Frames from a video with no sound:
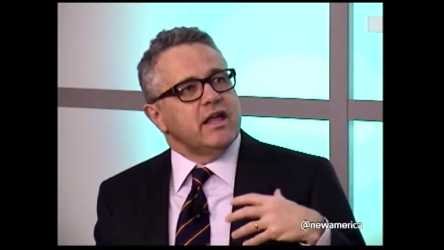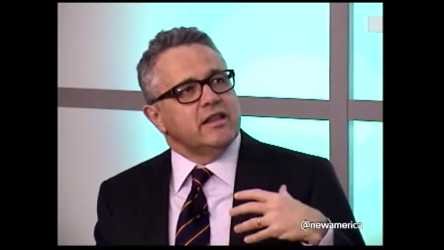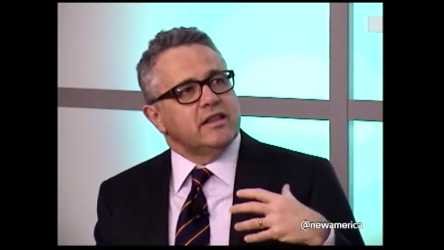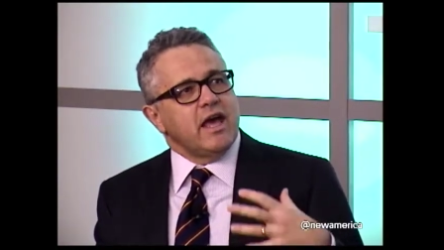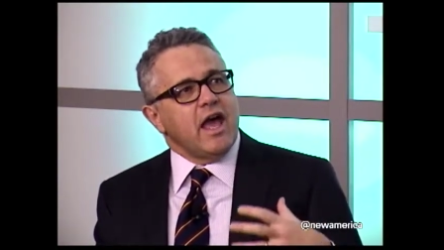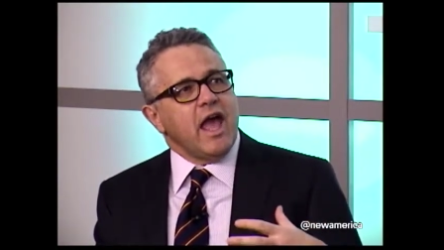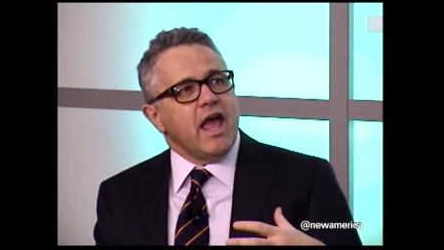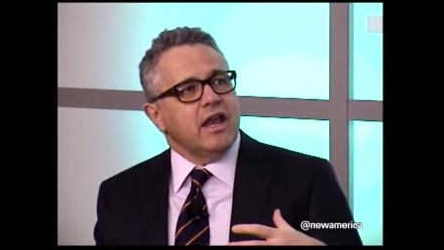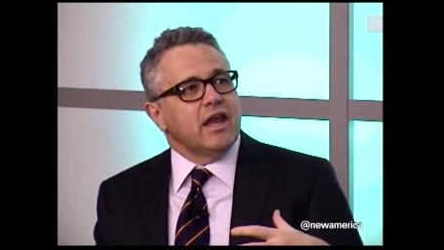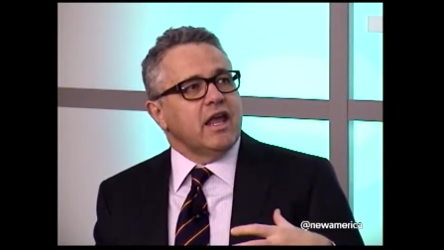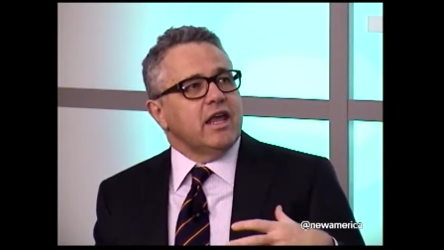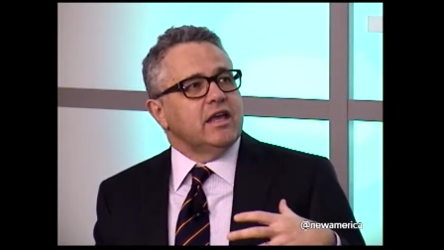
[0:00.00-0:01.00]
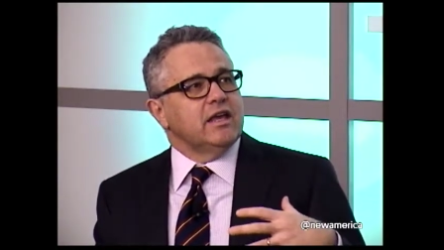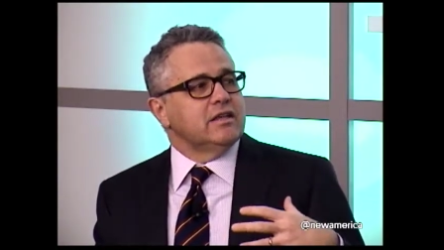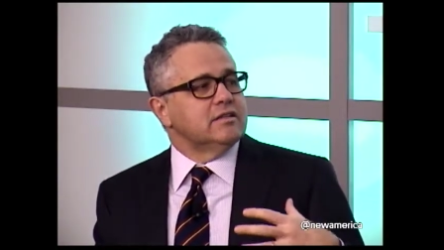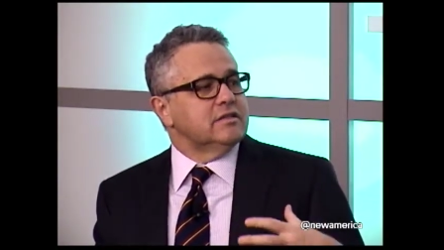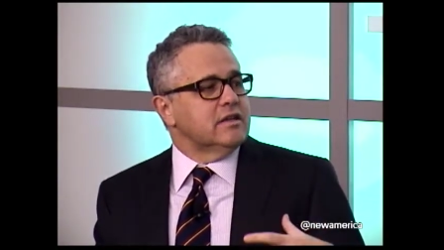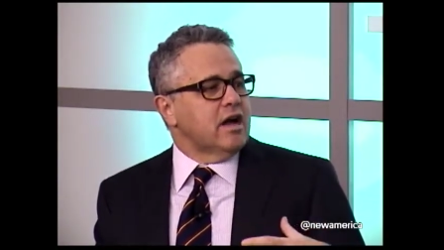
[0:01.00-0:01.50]
that
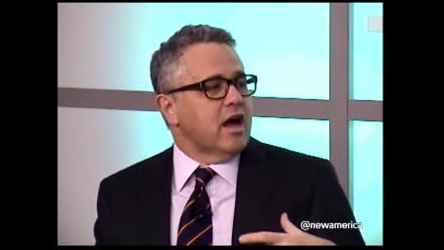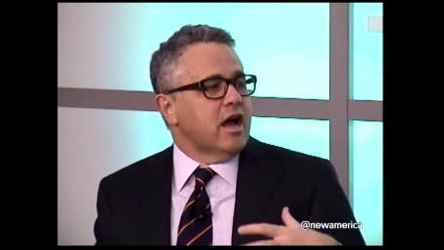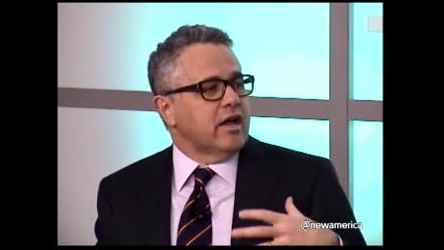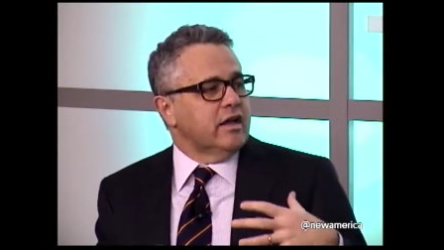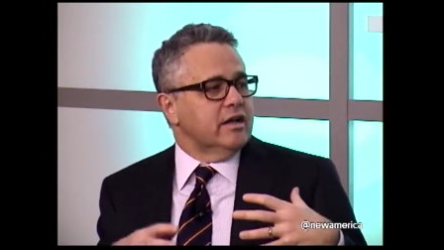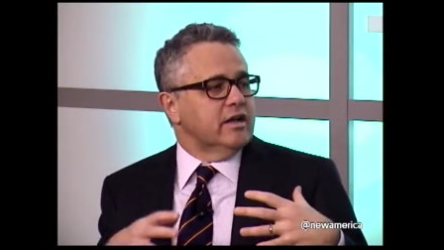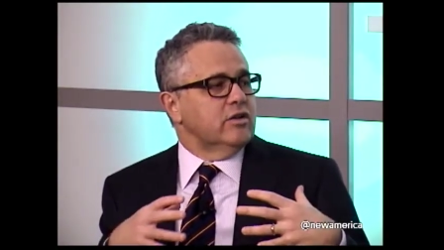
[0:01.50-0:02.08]
is not